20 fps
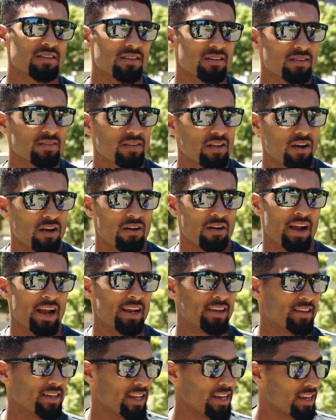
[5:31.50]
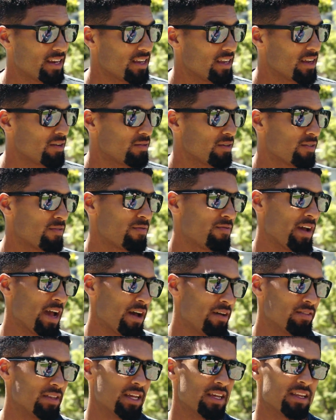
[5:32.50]
are our identity, and we
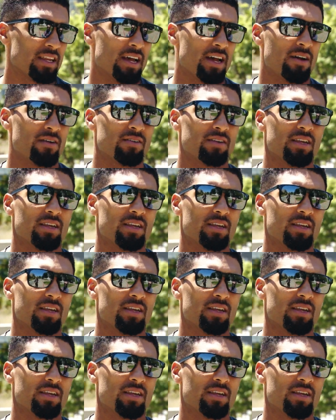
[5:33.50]
found that now.